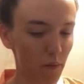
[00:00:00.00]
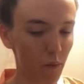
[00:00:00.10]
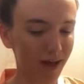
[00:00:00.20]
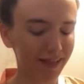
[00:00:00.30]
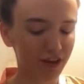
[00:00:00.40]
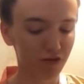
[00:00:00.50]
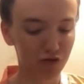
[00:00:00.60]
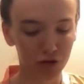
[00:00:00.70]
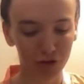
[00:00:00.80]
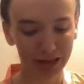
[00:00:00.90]
well and
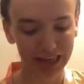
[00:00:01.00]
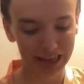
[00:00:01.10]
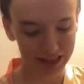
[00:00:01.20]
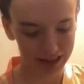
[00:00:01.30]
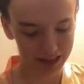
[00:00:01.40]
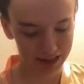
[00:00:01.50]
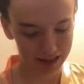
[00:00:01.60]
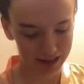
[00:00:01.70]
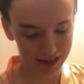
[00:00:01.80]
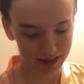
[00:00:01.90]
truly,
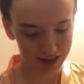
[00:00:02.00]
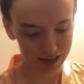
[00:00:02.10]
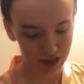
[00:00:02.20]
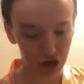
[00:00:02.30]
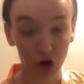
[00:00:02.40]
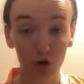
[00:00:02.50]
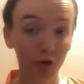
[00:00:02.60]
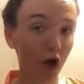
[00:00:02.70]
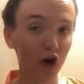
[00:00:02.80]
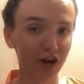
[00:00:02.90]
no
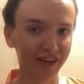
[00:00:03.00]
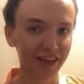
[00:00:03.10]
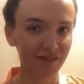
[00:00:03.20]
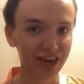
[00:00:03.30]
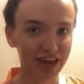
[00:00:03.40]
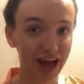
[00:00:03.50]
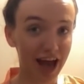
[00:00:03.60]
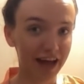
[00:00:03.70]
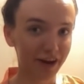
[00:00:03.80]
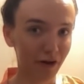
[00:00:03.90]
longer living
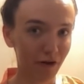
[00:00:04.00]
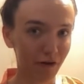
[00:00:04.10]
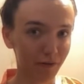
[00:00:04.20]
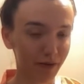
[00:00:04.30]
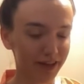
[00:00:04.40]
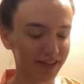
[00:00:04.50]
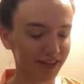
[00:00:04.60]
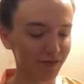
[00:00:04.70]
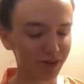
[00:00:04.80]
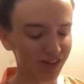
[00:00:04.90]
at home, as
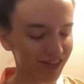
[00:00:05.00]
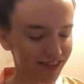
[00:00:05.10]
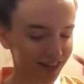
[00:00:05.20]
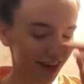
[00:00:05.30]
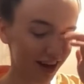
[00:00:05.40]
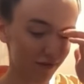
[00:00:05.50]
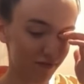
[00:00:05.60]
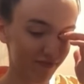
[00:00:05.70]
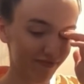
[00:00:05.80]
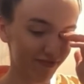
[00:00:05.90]
they, which is kind of
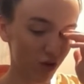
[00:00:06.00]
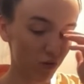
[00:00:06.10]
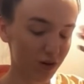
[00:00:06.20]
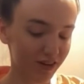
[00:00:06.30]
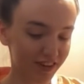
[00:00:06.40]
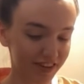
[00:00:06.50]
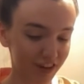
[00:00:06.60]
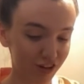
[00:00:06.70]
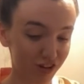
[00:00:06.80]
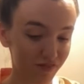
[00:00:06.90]
a weird
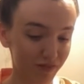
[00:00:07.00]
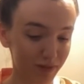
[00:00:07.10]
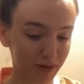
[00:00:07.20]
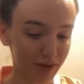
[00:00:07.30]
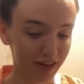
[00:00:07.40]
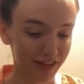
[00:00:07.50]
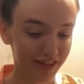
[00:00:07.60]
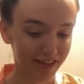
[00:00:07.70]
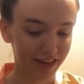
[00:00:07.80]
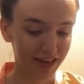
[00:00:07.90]
distinction for me
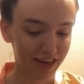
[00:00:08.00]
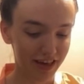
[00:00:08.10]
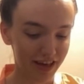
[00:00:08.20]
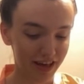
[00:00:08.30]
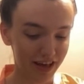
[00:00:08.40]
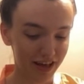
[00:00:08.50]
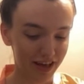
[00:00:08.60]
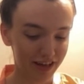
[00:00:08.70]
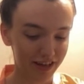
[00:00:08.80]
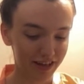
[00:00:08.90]
because uh,